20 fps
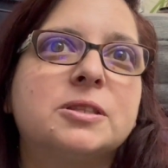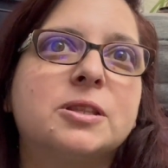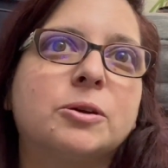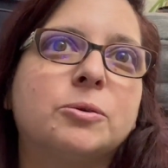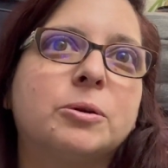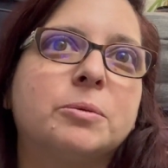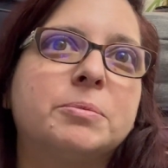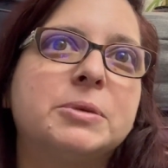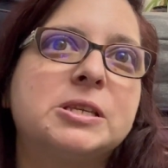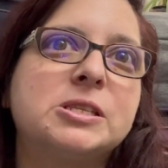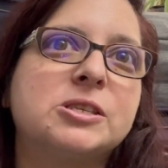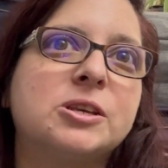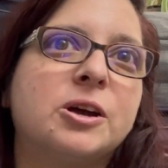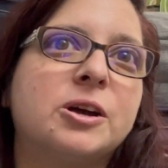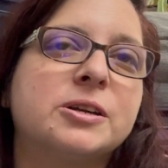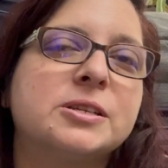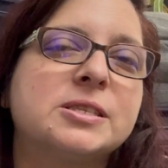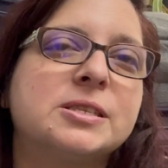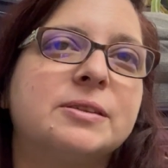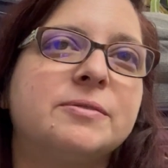There will be
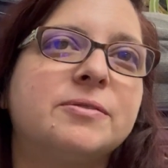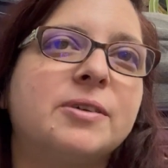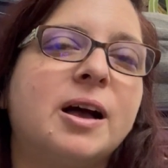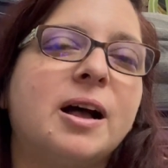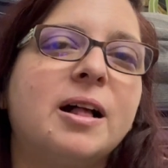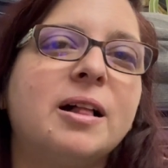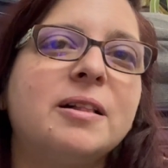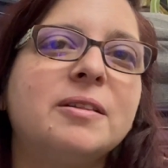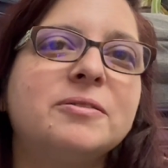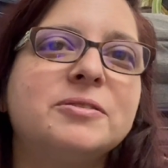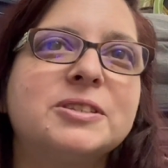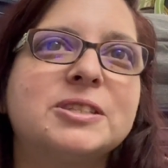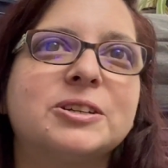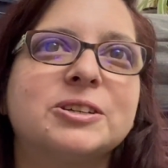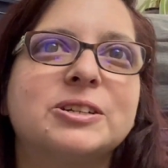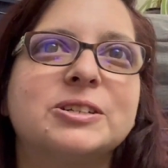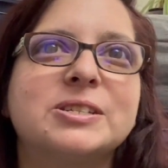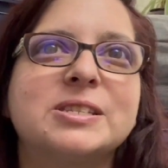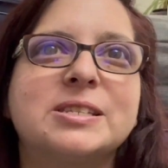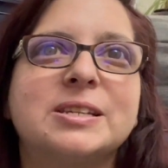songs involved. There
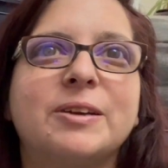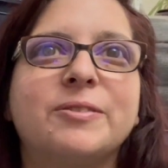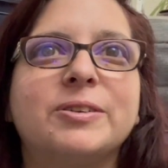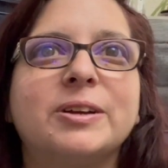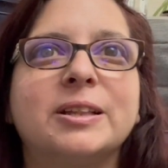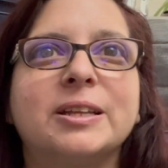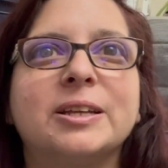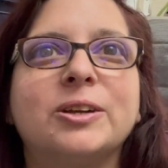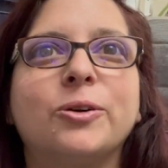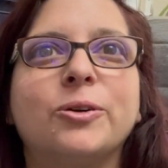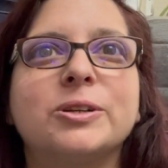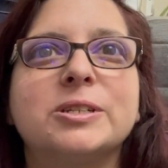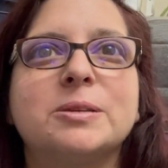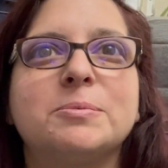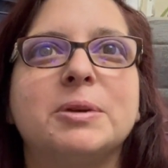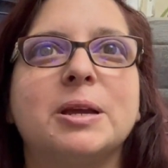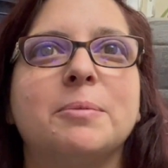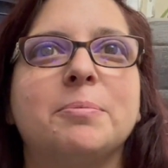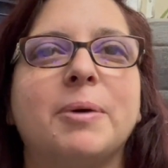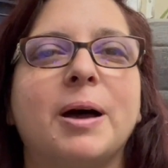is definitely going to
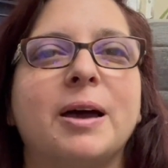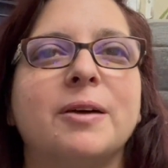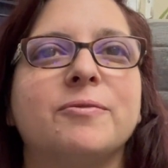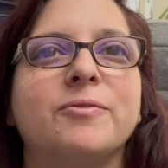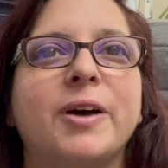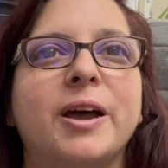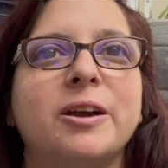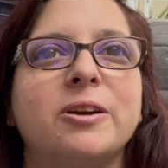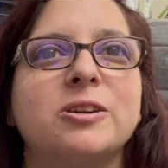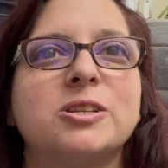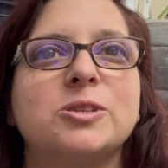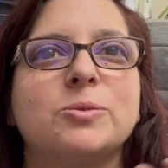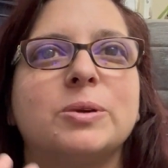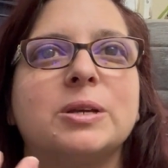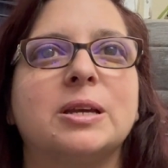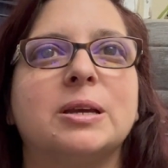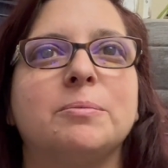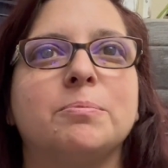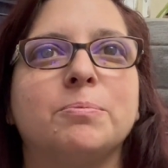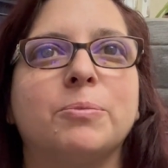be a bonfire so we
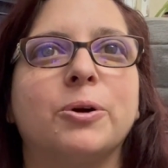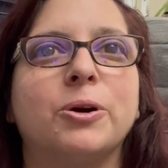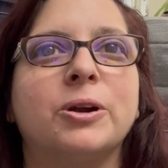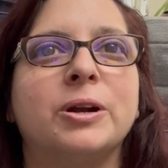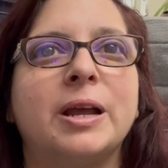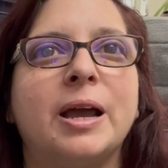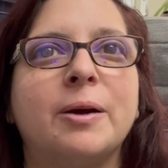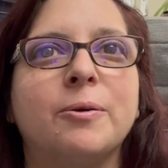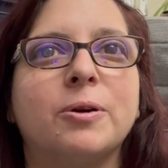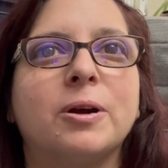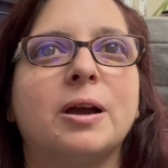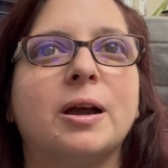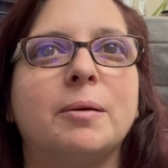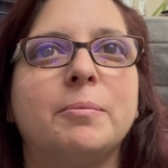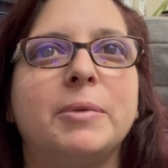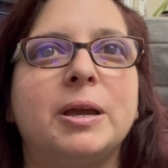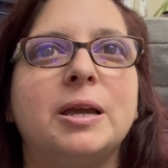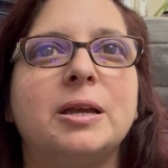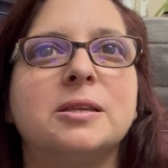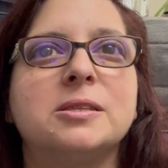can burn our
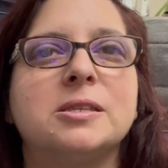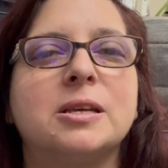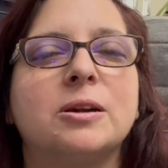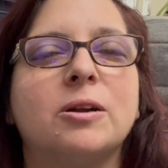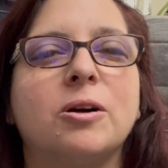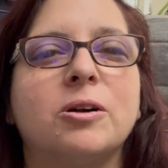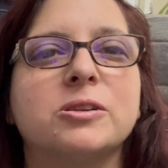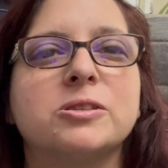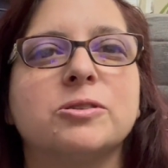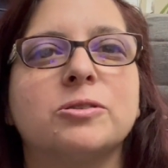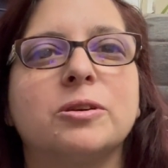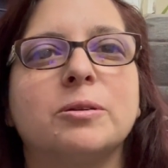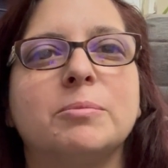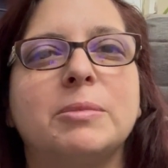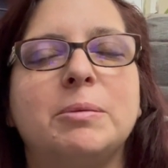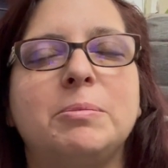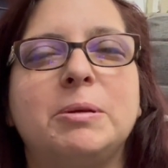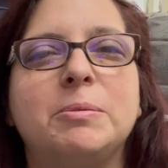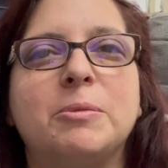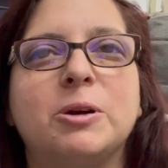chametz, and also there may
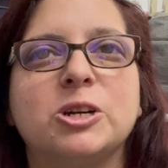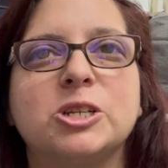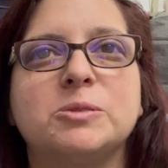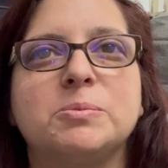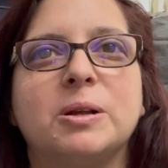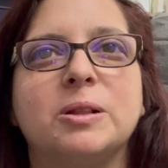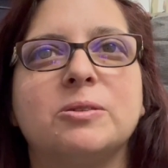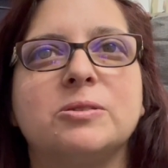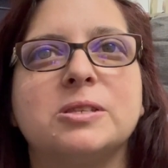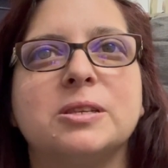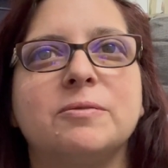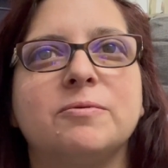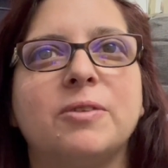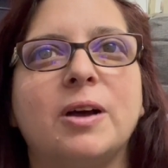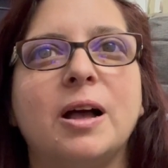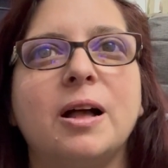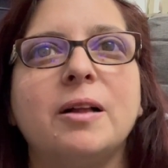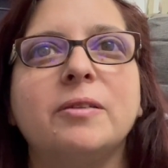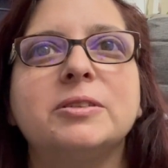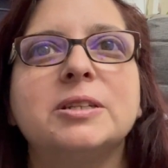be marshmallows
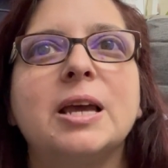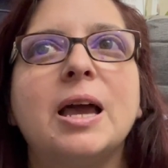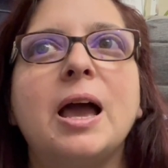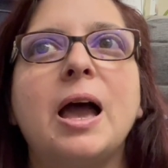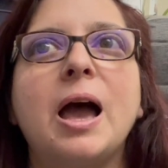involved.